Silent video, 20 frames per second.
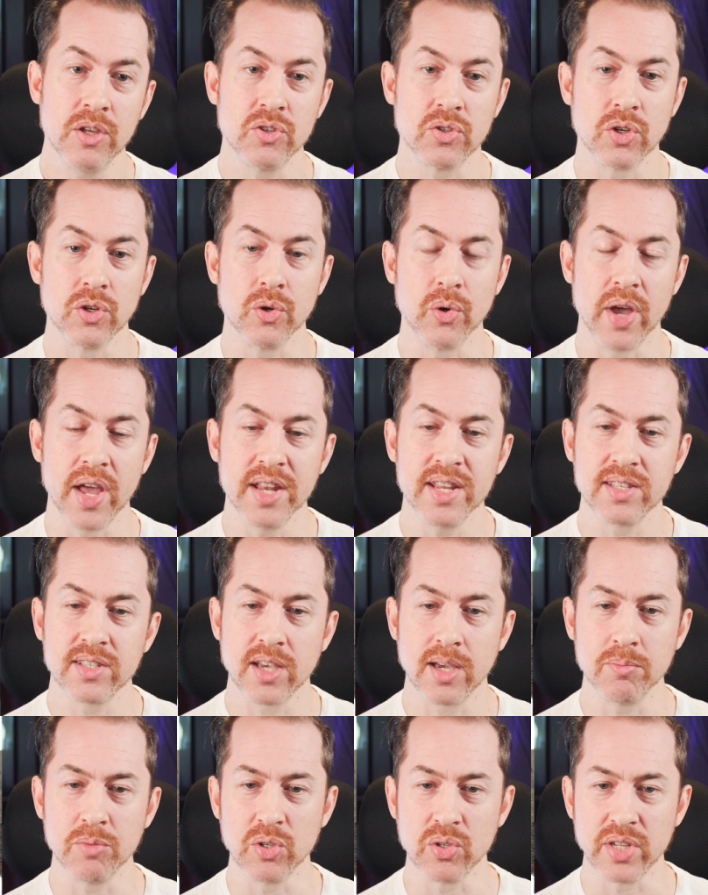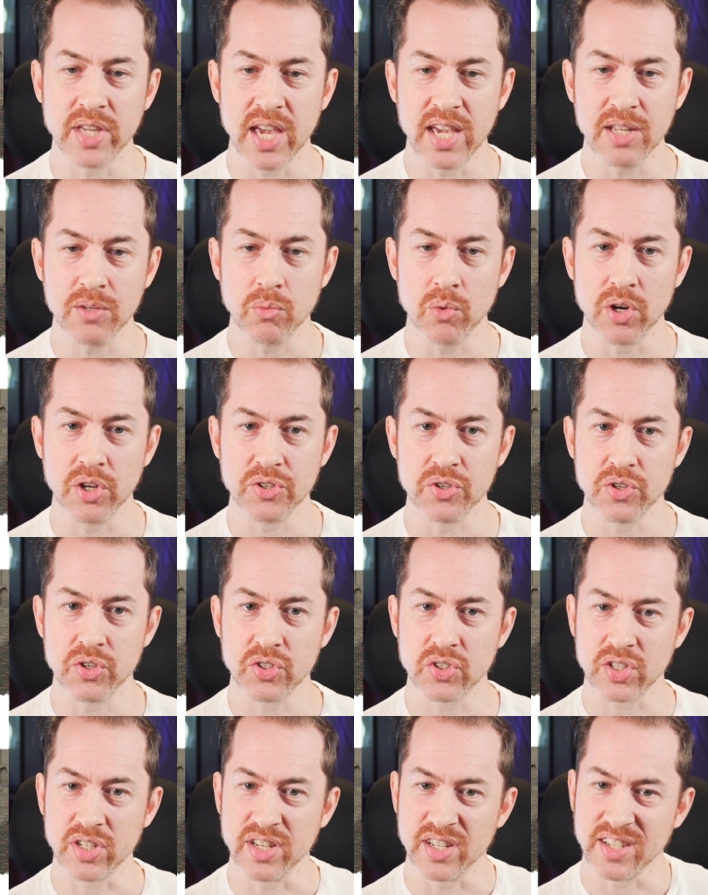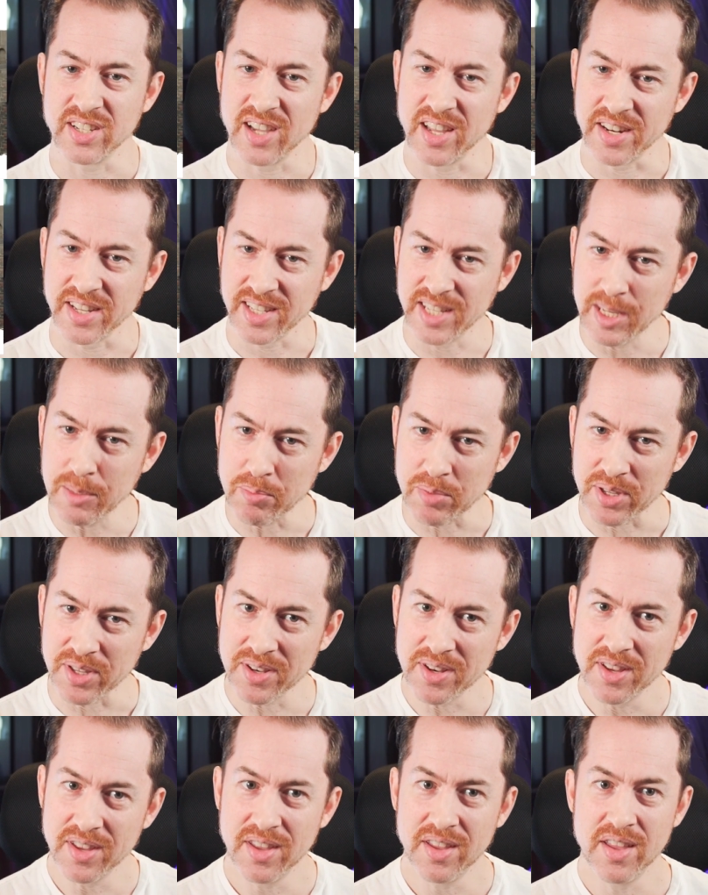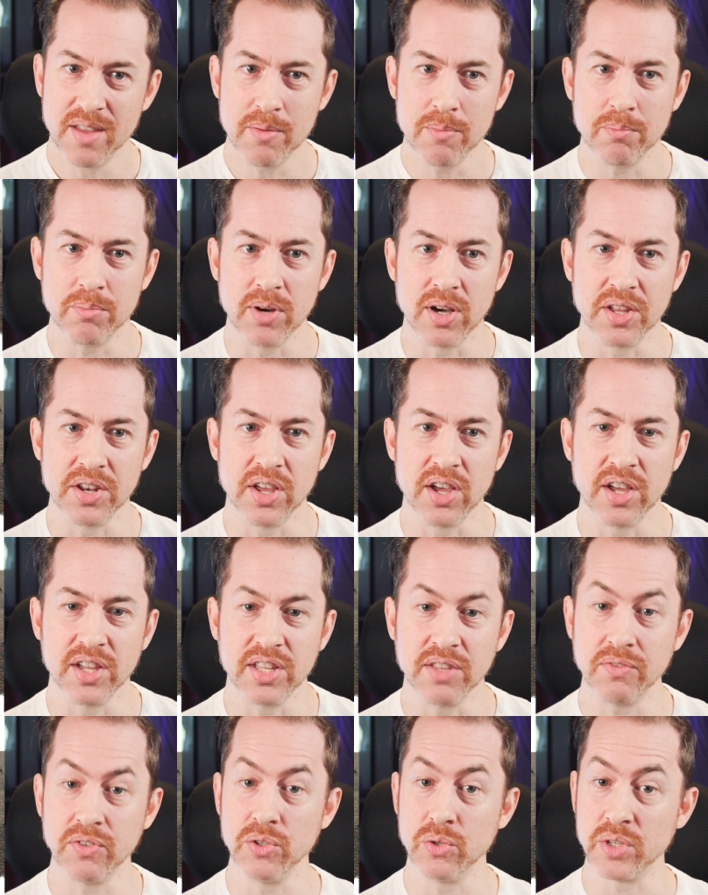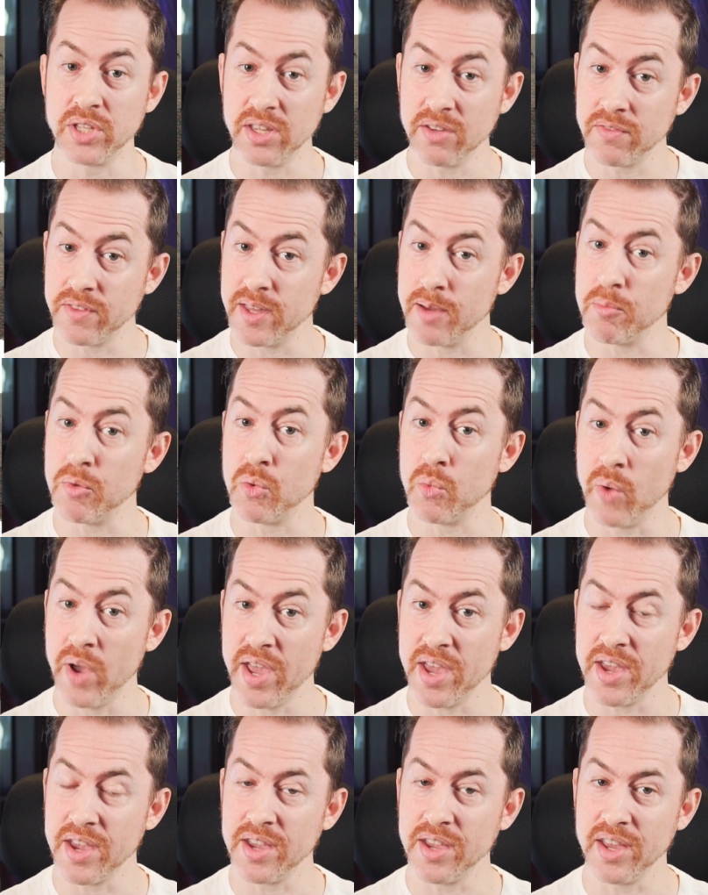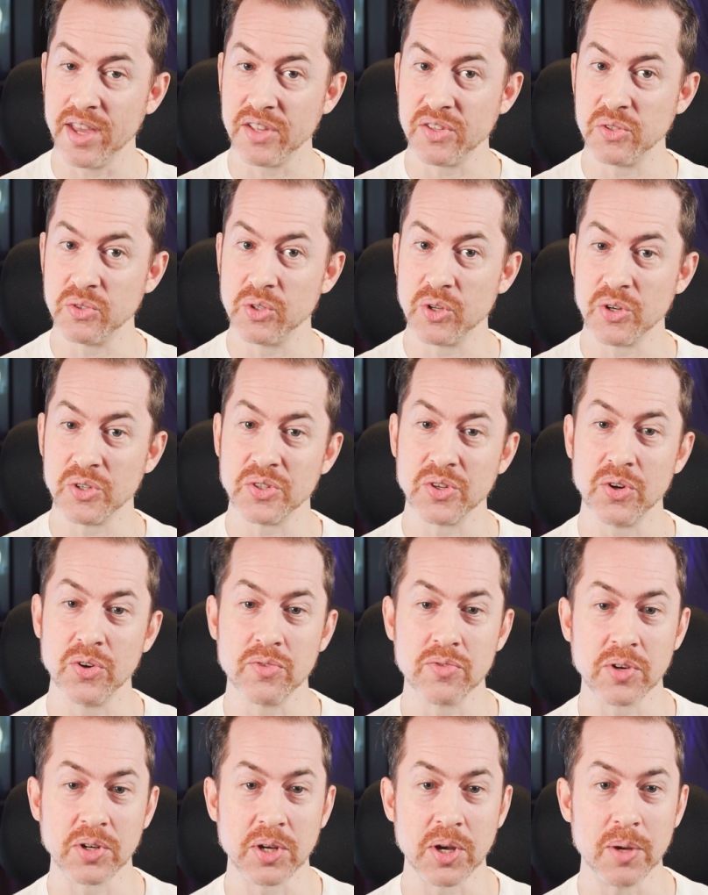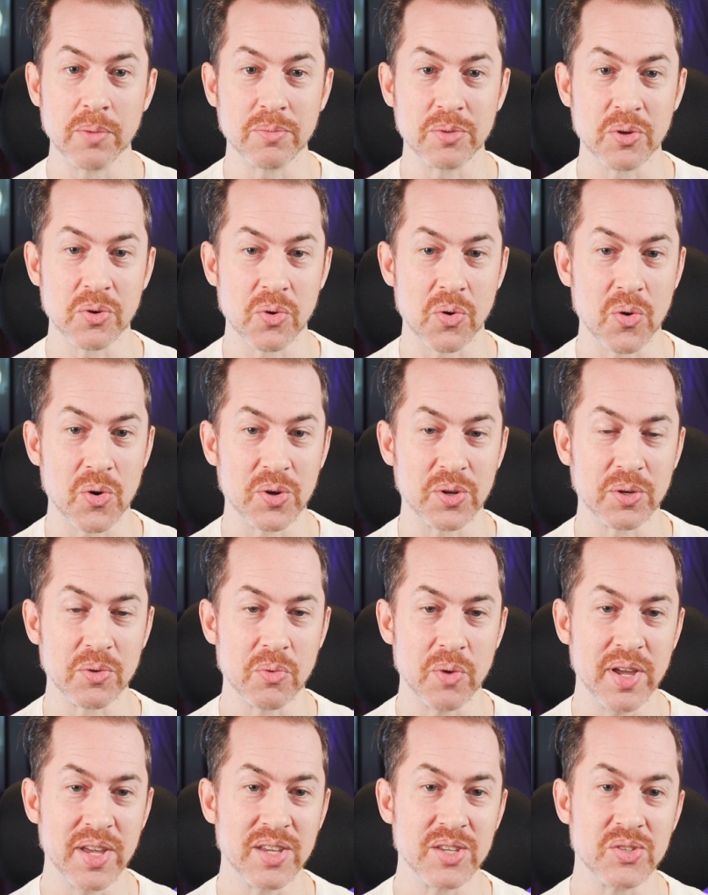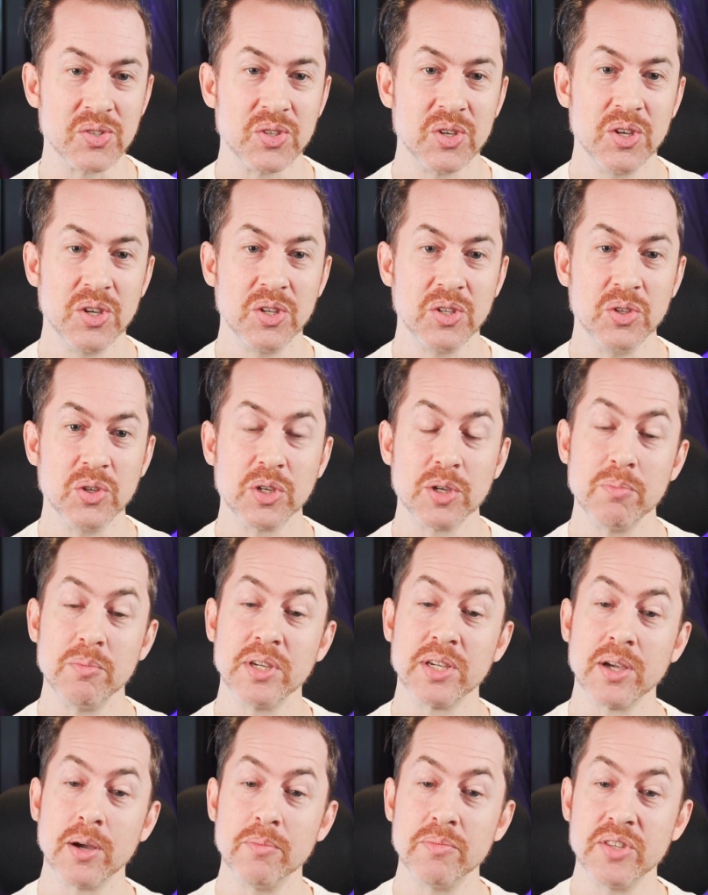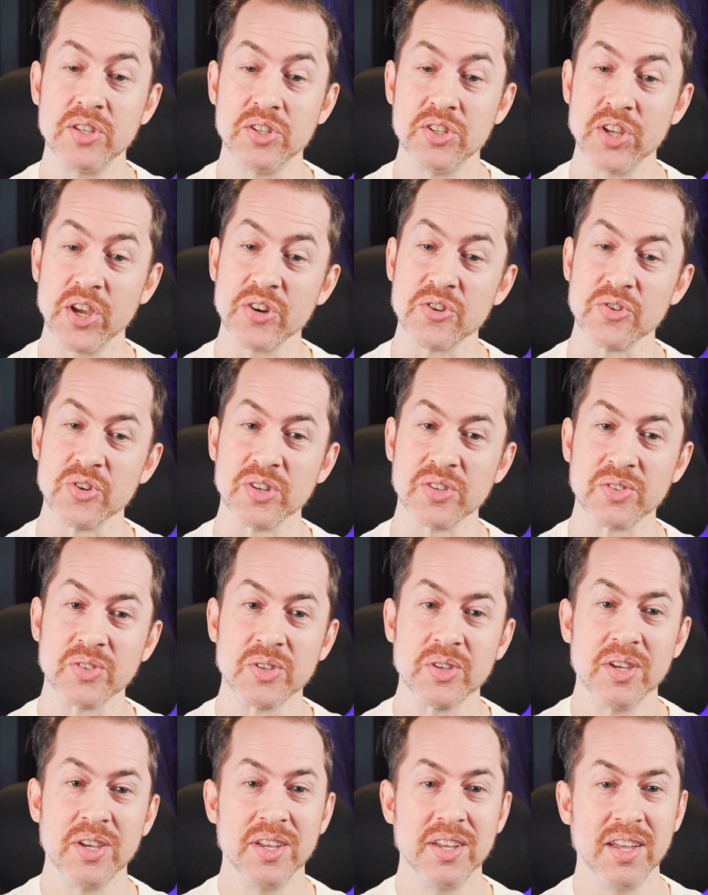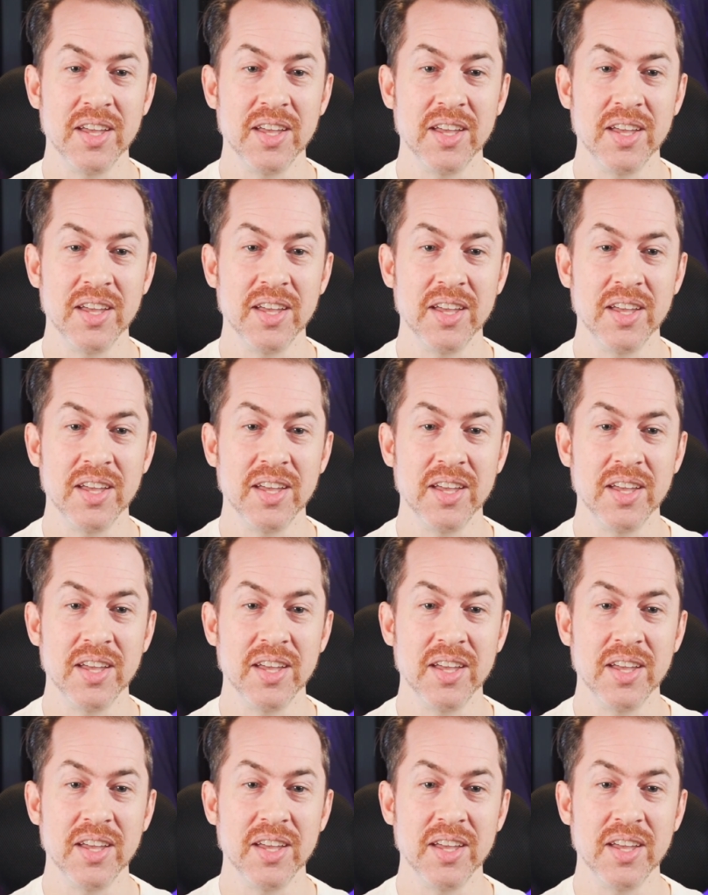So anytime you gain one, you're just going to kind of keep it. But if you give them away and you learn to overcome your hoarding ways, you can become the Generous.